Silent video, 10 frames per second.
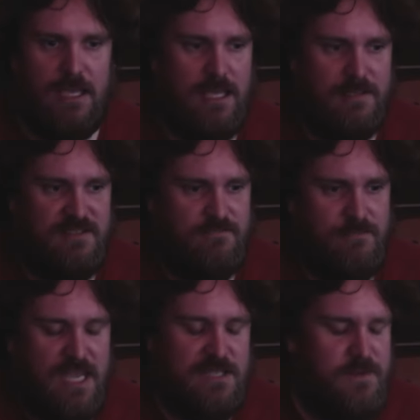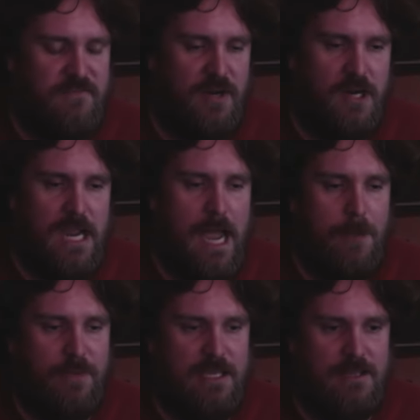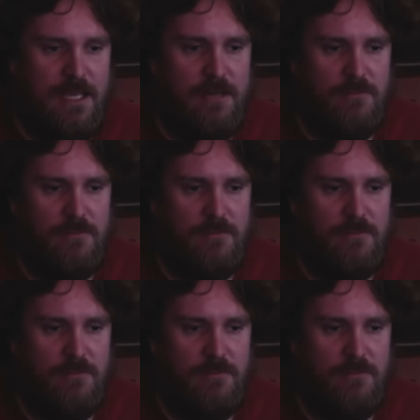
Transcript: It makes me very happy that,